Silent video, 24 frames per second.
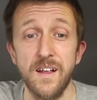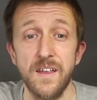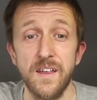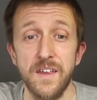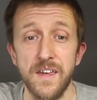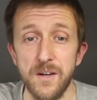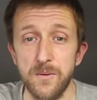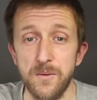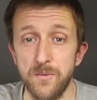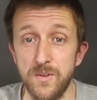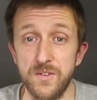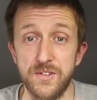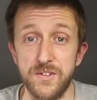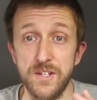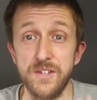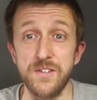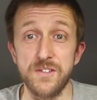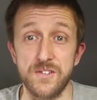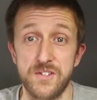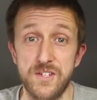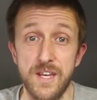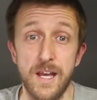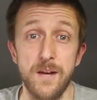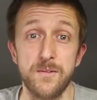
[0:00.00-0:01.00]
It
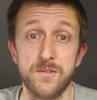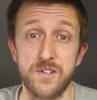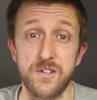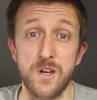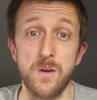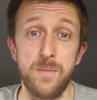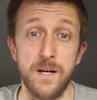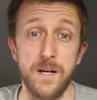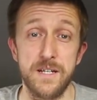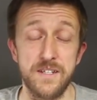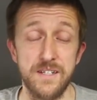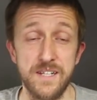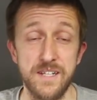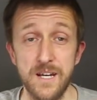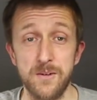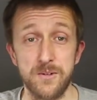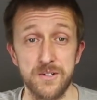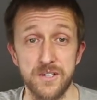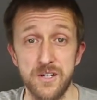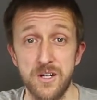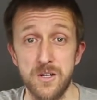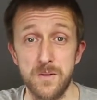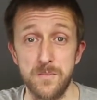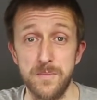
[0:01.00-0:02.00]
didn't sound so bad in here.
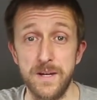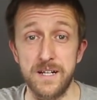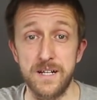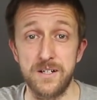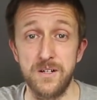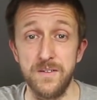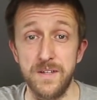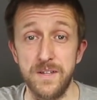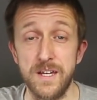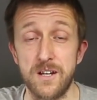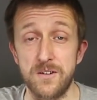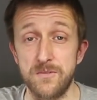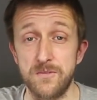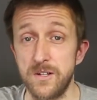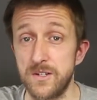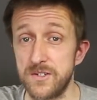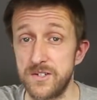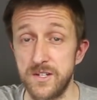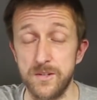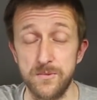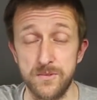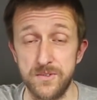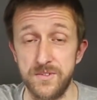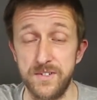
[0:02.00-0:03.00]
When I got it back on there, I
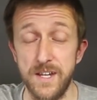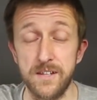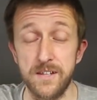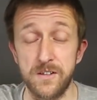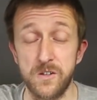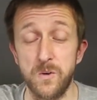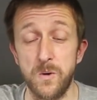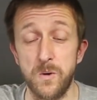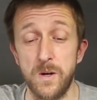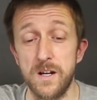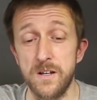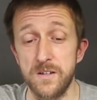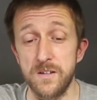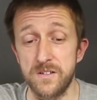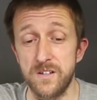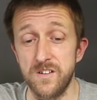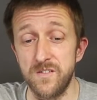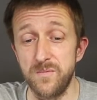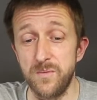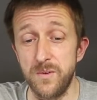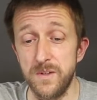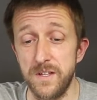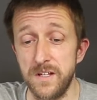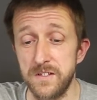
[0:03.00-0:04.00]
realised it was dead quiet, so
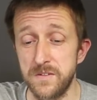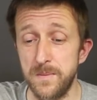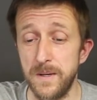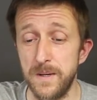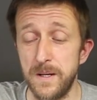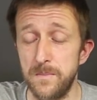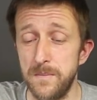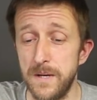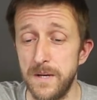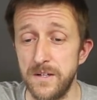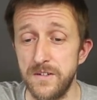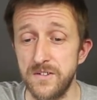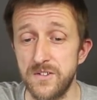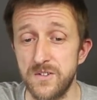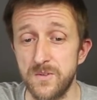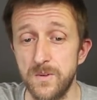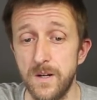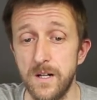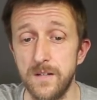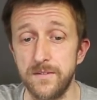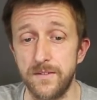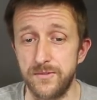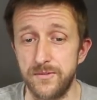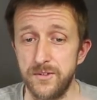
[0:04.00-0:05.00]
I've put that to about
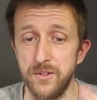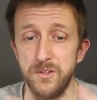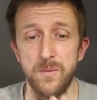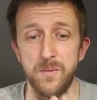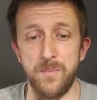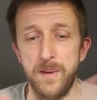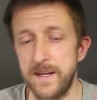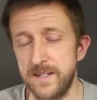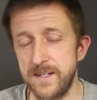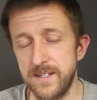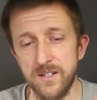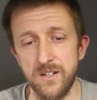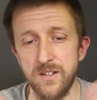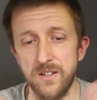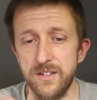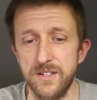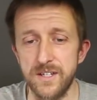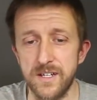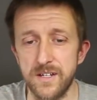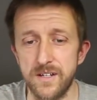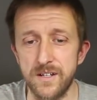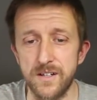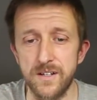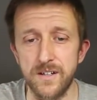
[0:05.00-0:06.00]
-12. I've done the panning on
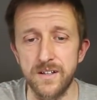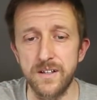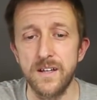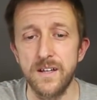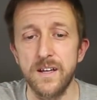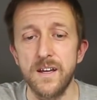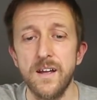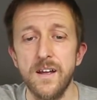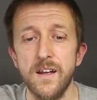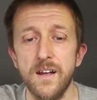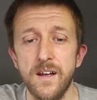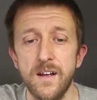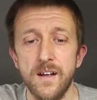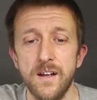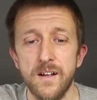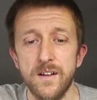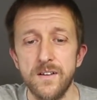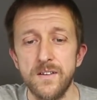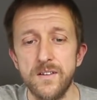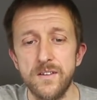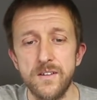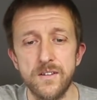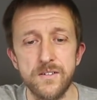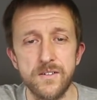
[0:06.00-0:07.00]
the
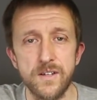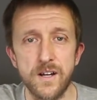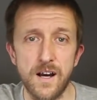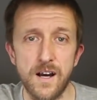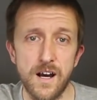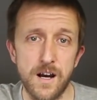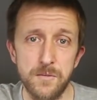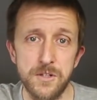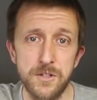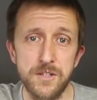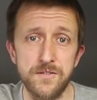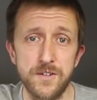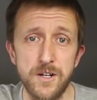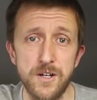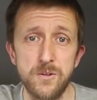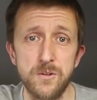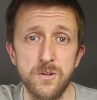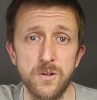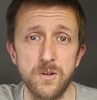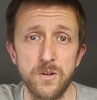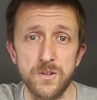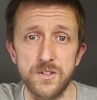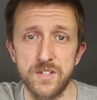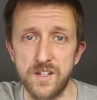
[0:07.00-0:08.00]
harmony
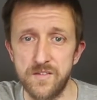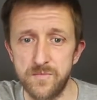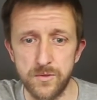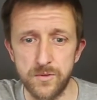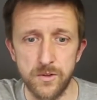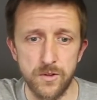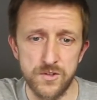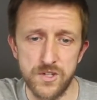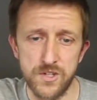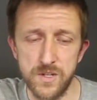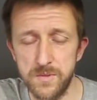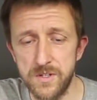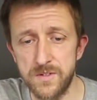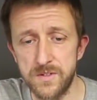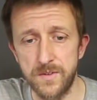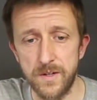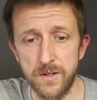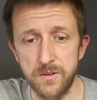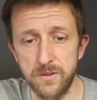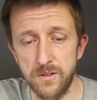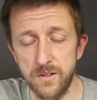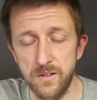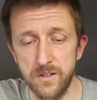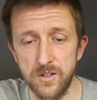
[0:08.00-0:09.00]
vocals. I've brought Jimmy's
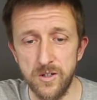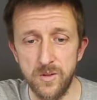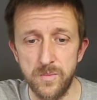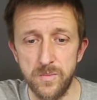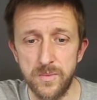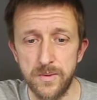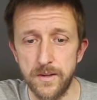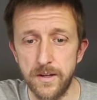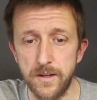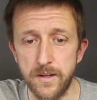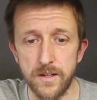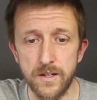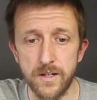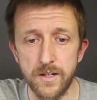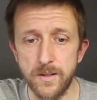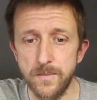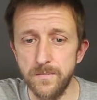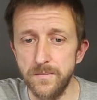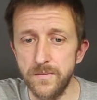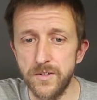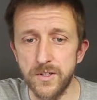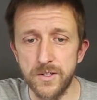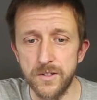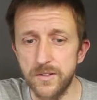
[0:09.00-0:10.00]
vocal up.
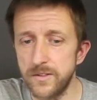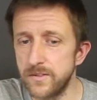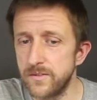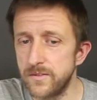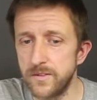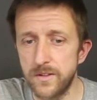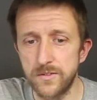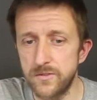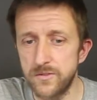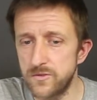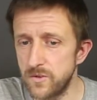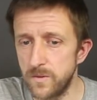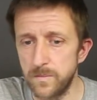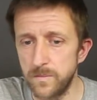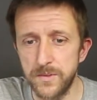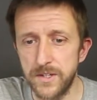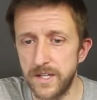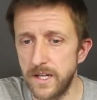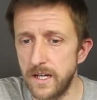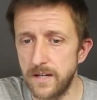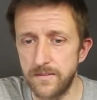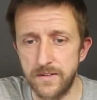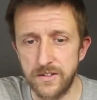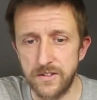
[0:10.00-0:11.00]
The drum
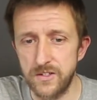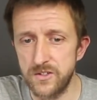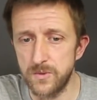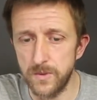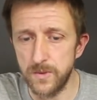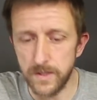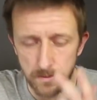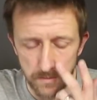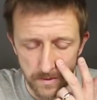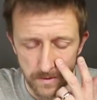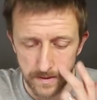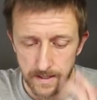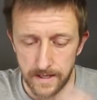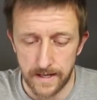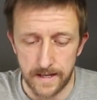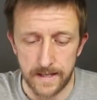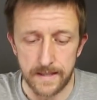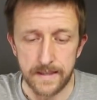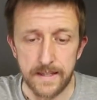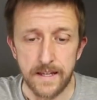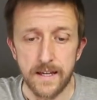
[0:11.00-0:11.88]
kit, I've had a tweak with that.